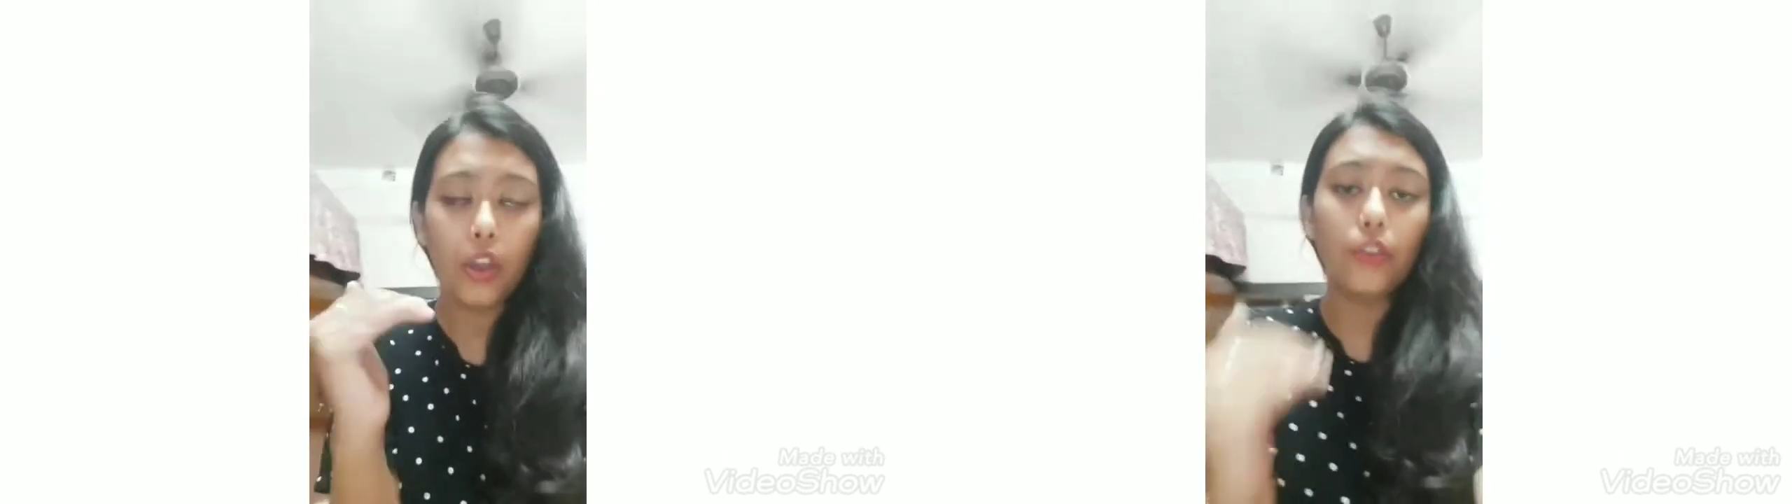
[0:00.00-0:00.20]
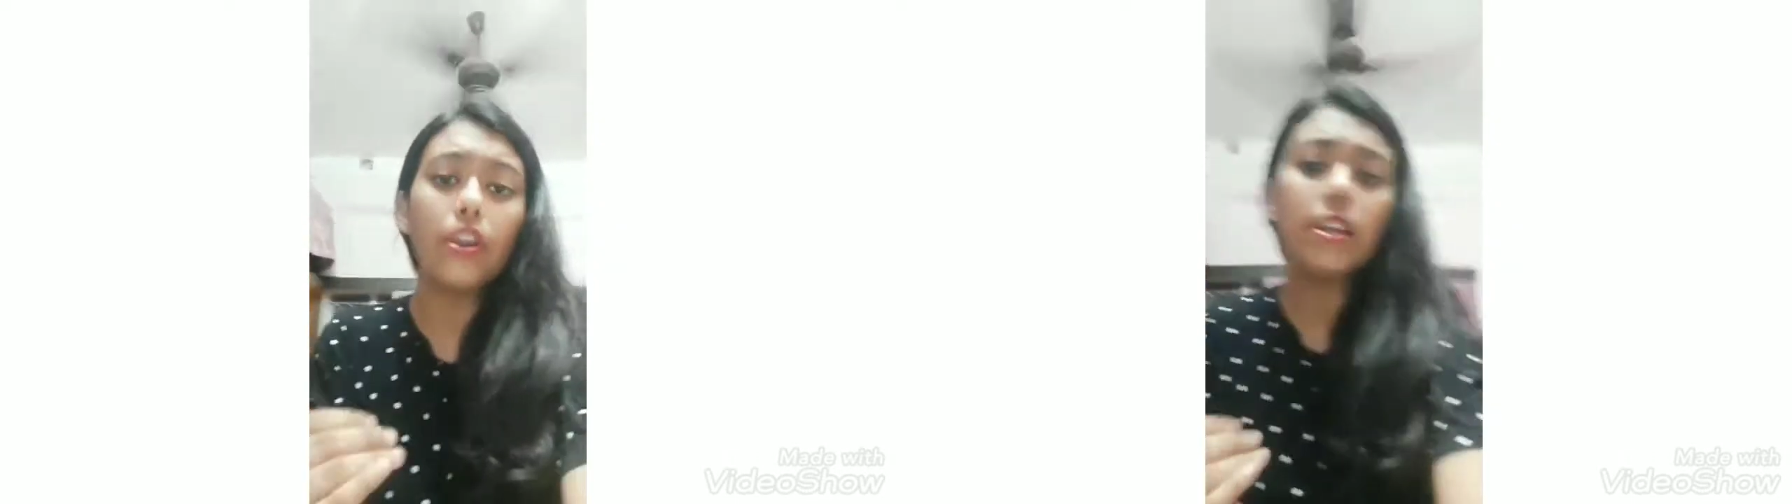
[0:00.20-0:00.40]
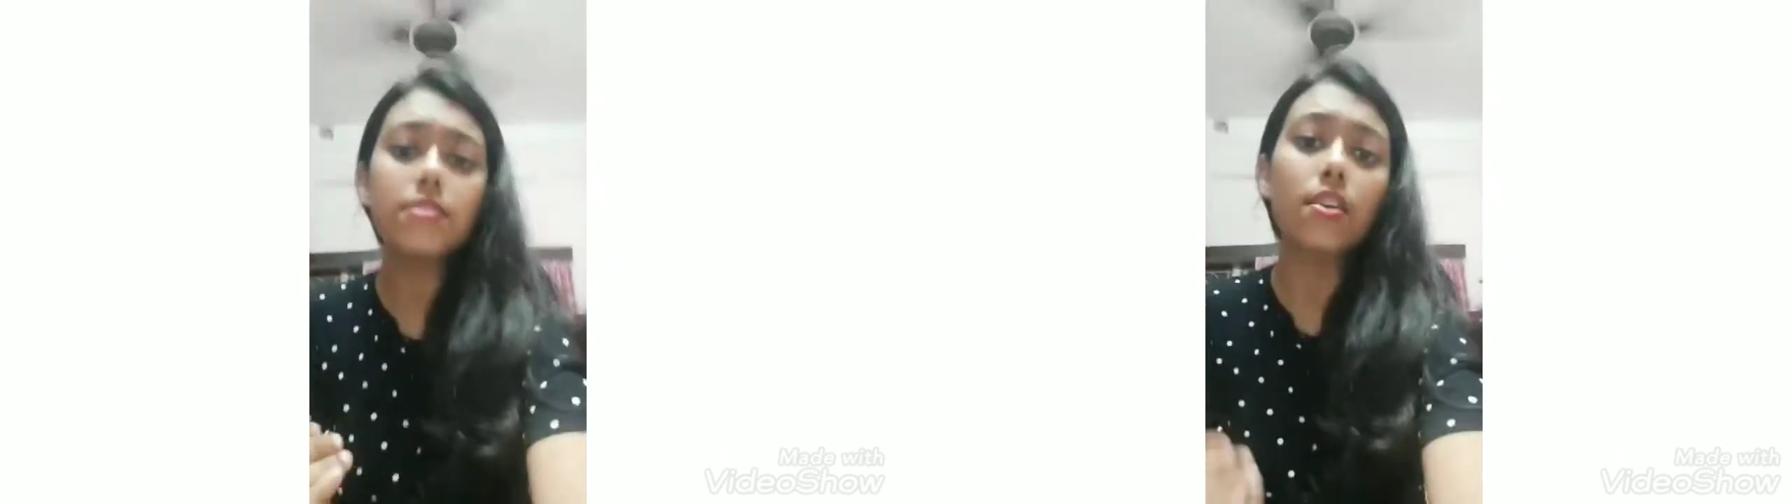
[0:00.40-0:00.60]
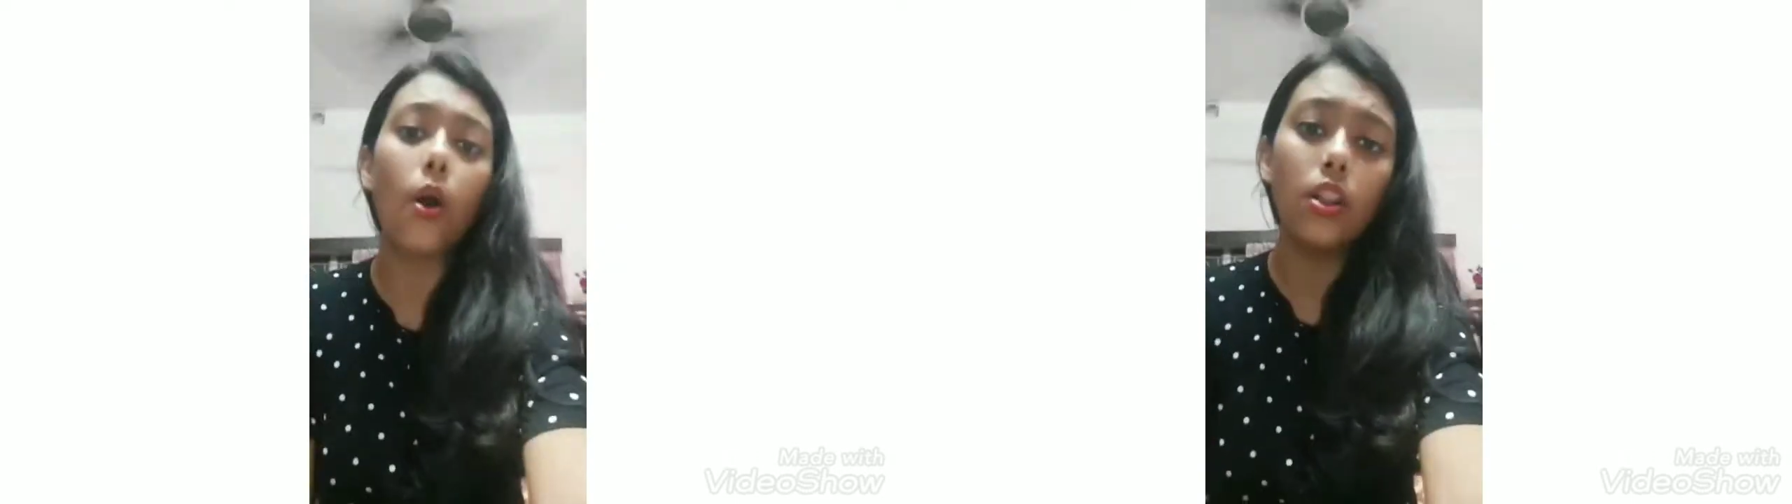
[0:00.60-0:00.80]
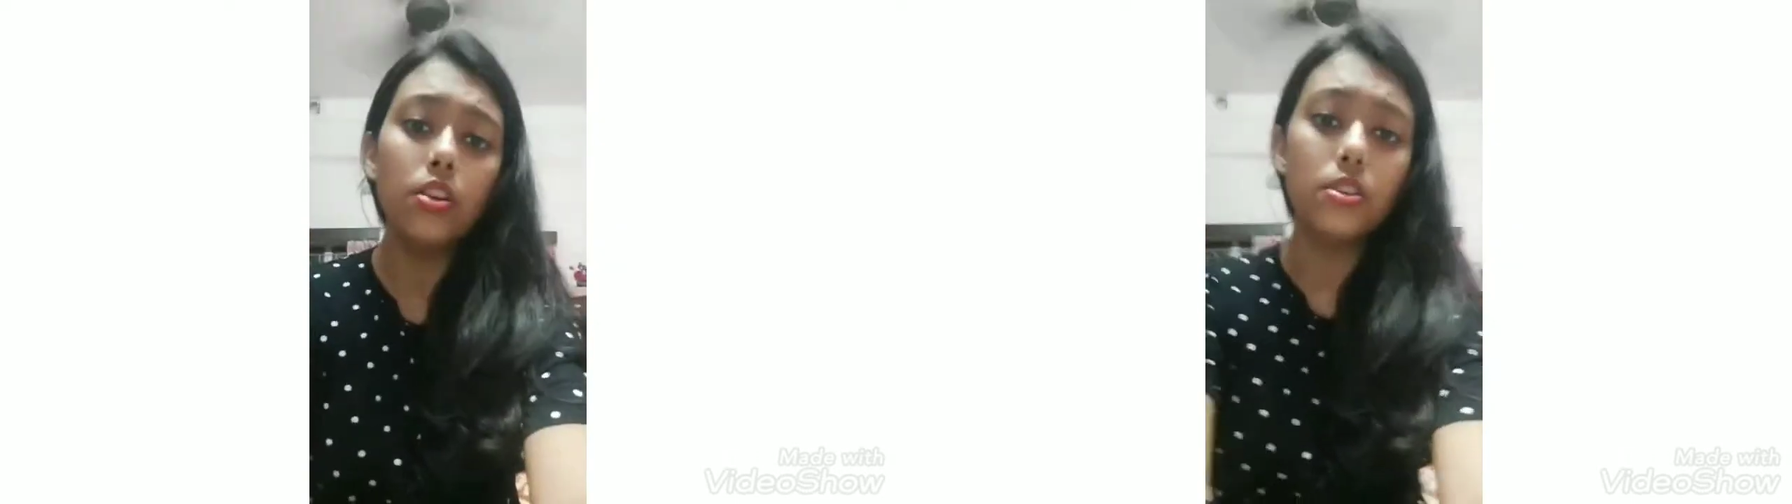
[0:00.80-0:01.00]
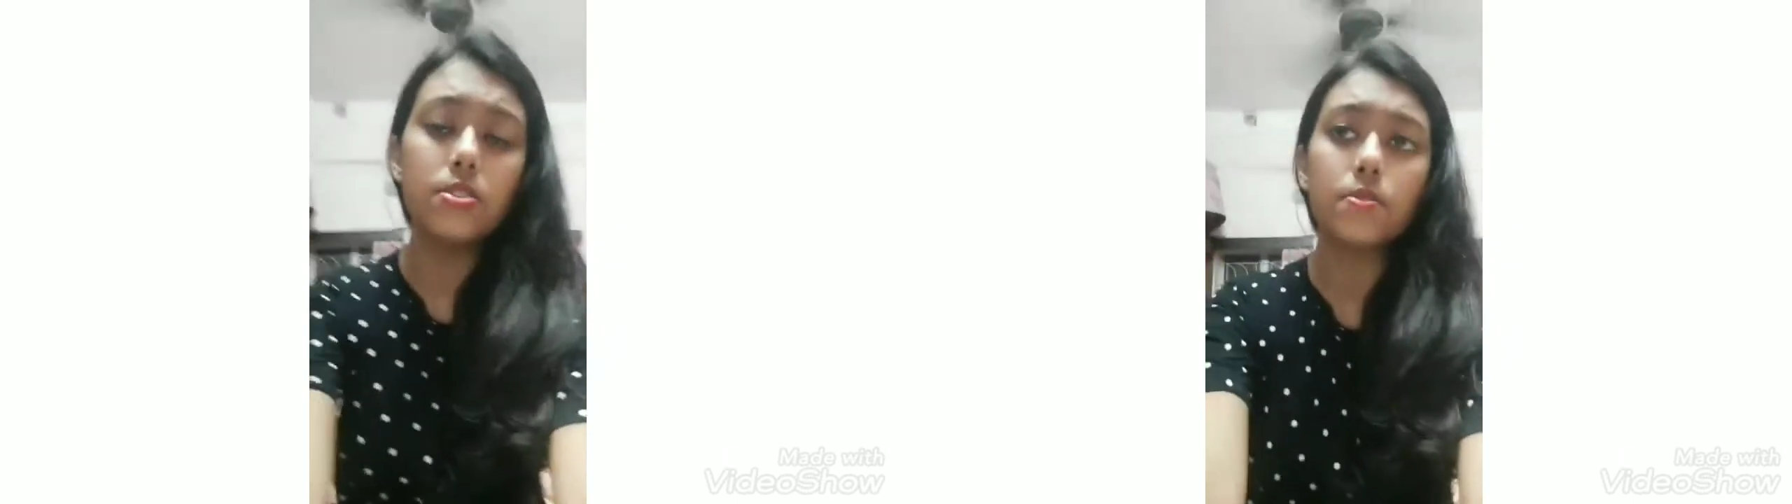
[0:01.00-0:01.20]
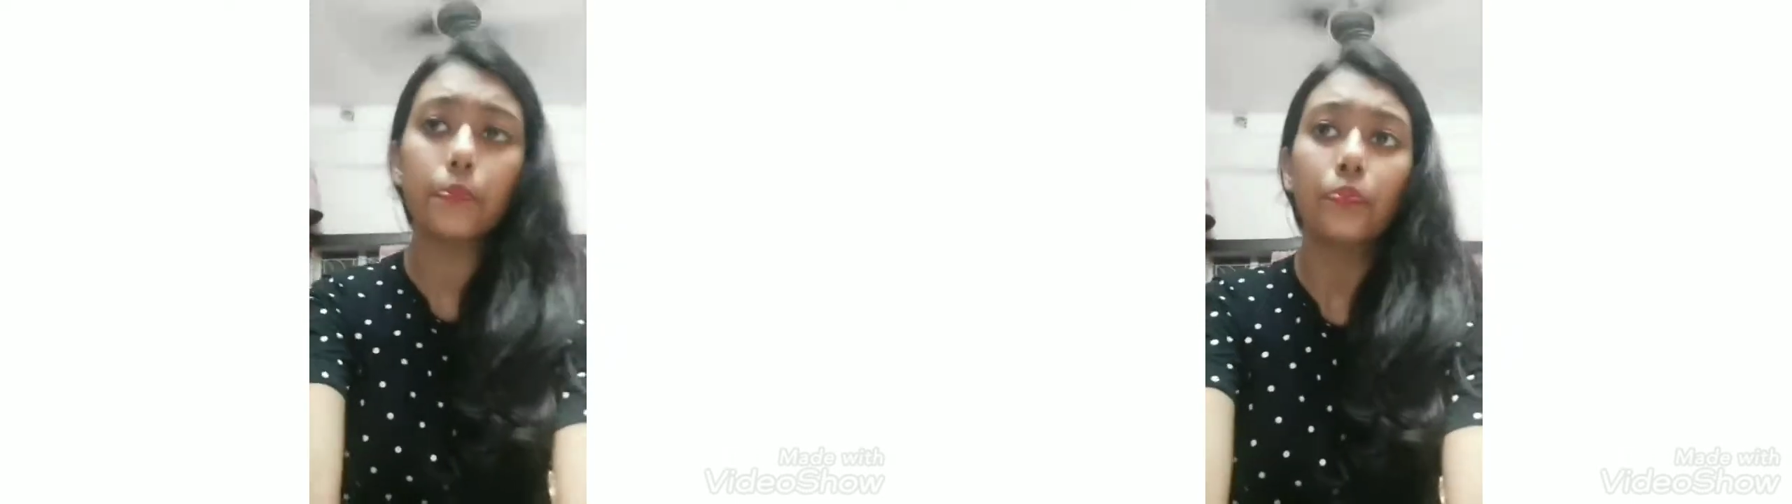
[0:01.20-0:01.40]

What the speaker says: Greek scholars